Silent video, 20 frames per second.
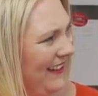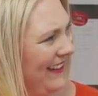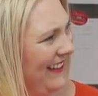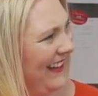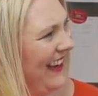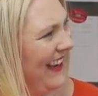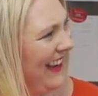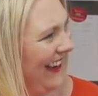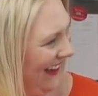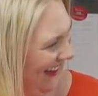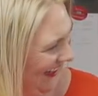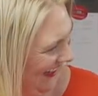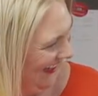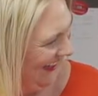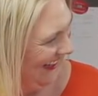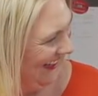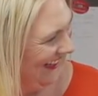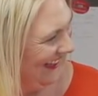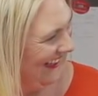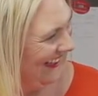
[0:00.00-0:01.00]

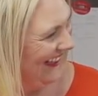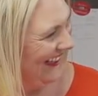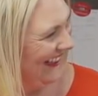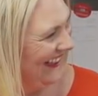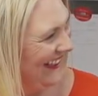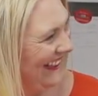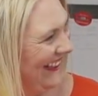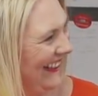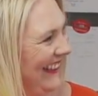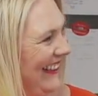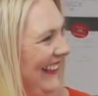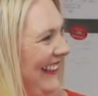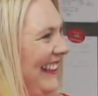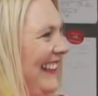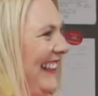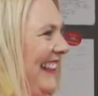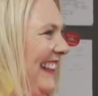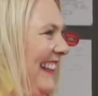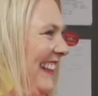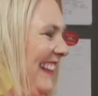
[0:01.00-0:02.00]

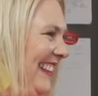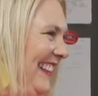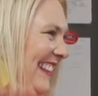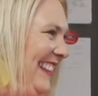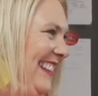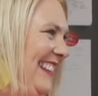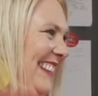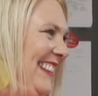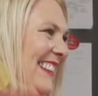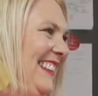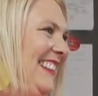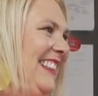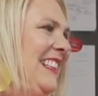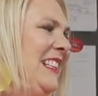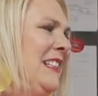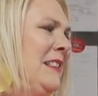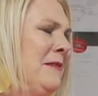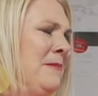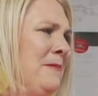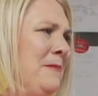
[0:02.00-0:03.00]

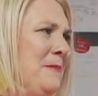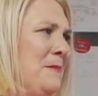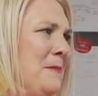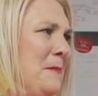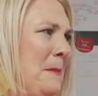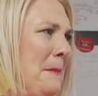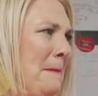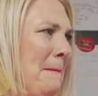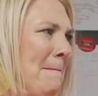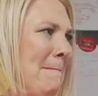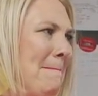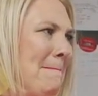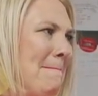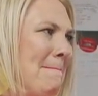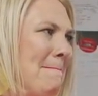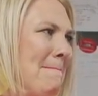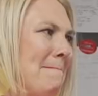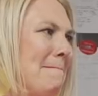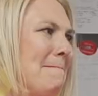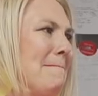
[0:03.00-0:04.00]

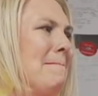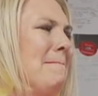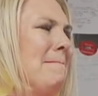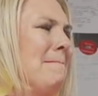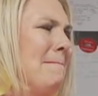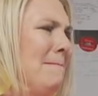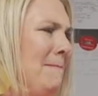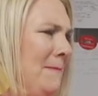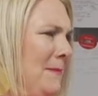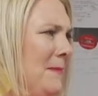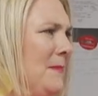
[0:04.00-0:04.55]
(not speaking)